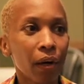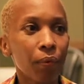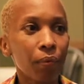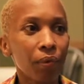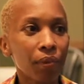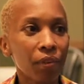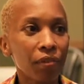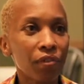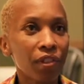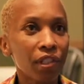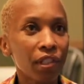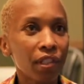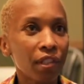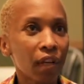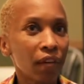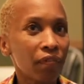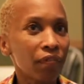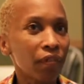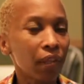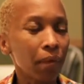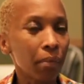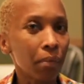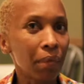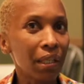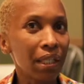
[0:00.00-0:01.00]
with the reserve
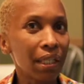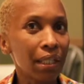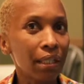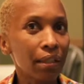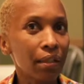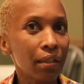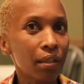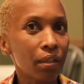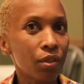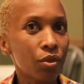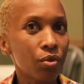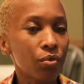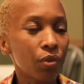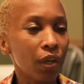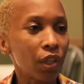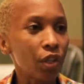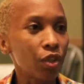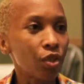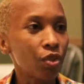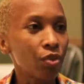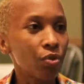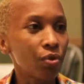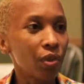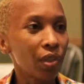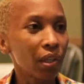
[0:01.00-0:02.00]
name list, to
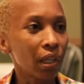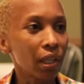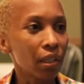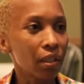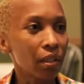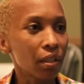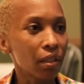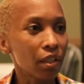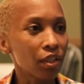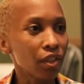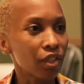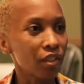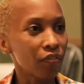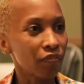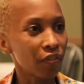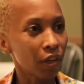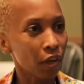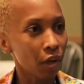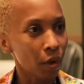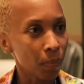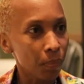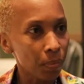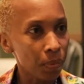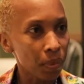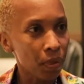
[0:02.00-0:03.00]
ensure that it's
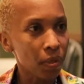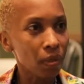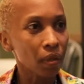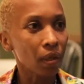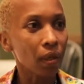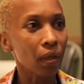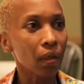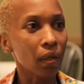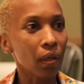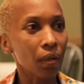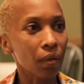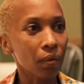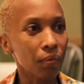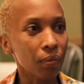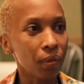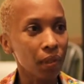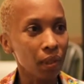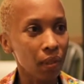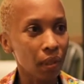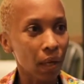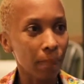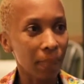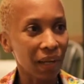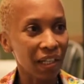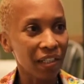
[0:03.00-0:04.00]
developed
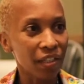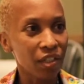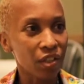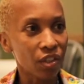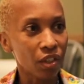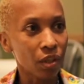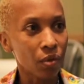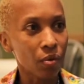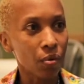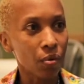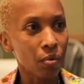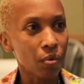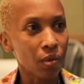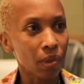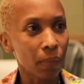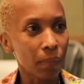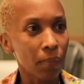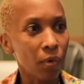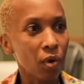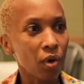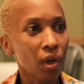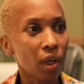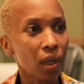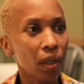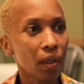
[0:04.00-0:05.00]
within that multi-stakeholder
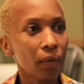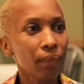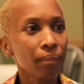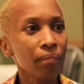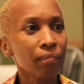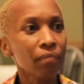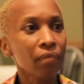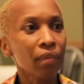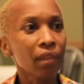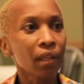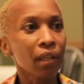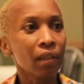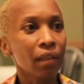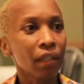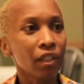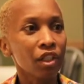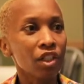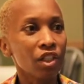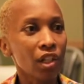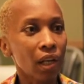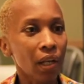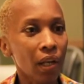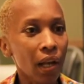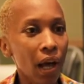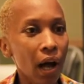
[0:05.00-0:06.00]
model, that
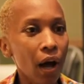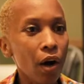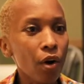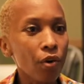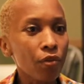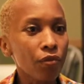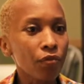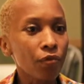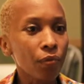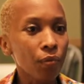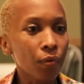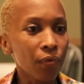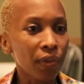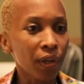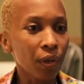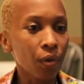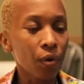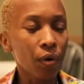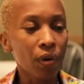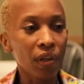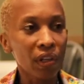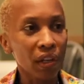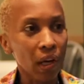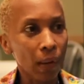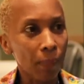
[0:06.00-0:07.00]
it allows for what we are
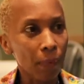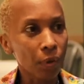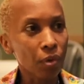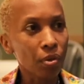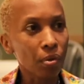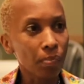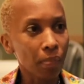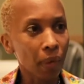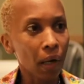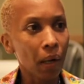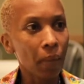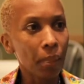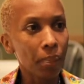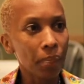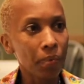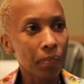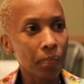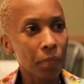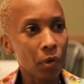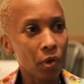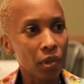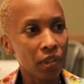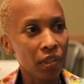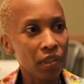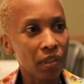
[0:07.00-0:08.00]
calling a bottom-up
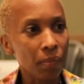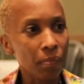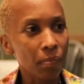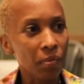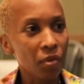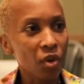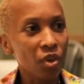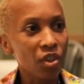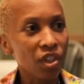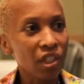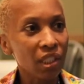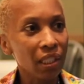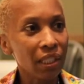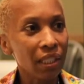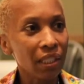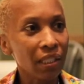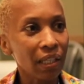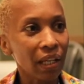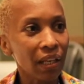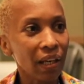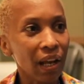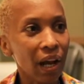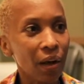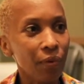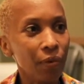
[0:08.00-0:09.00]
policy process,
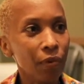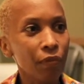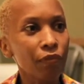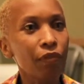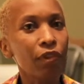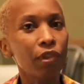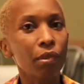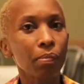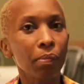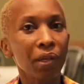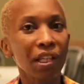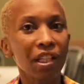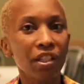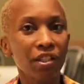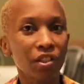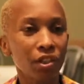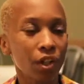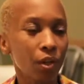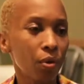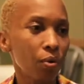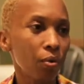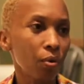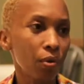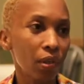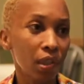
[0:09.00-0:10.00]
allowing for as many
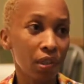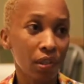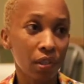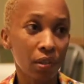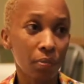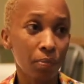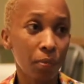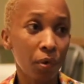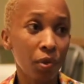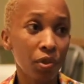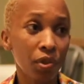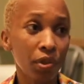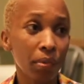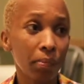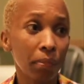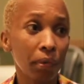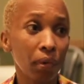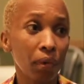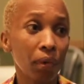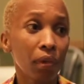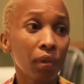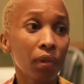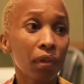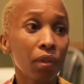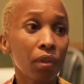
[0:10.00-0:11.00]
stakeholders as
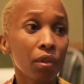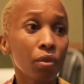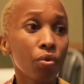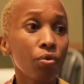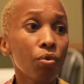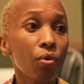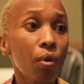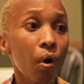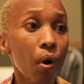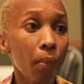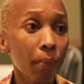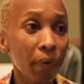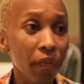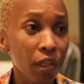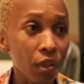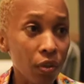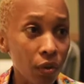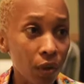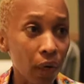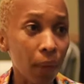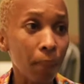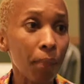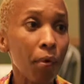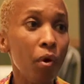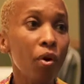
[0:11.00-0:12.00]
possible to comment
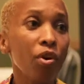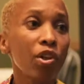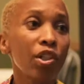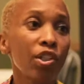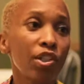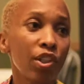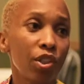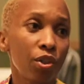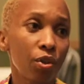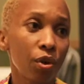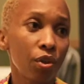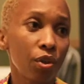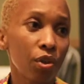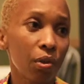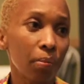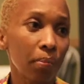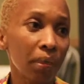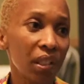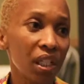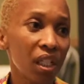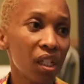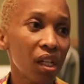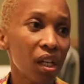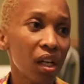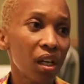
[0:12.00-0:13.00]
on a policy
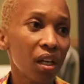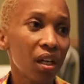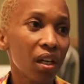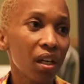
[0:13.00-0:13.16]
document,